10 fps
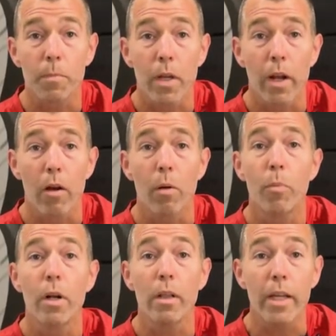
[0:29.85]
and I'll
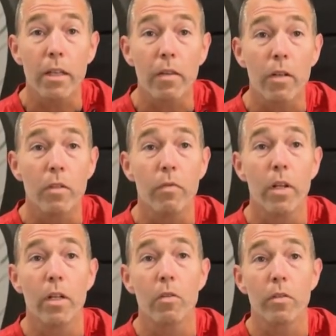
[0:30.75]
put a link to these
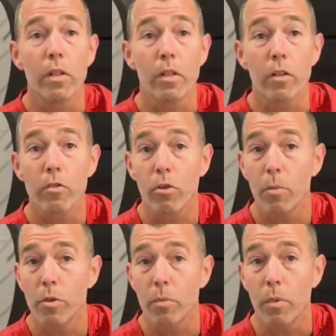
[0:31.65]
videos in the
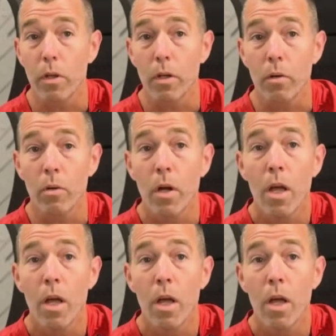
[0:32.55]
description below.